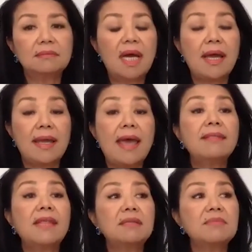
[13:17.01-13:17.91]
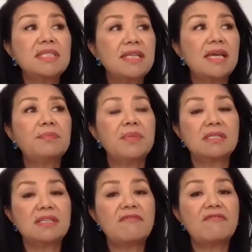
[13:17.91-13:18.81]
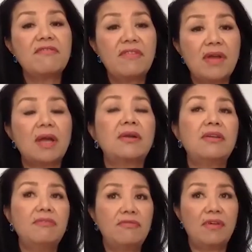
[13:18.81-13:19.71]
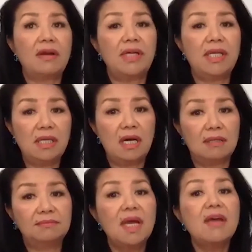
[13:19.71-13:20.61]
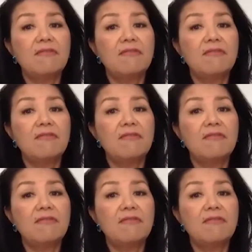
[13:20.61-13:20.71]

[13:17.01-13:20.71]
I had that mistake because I'm very very um,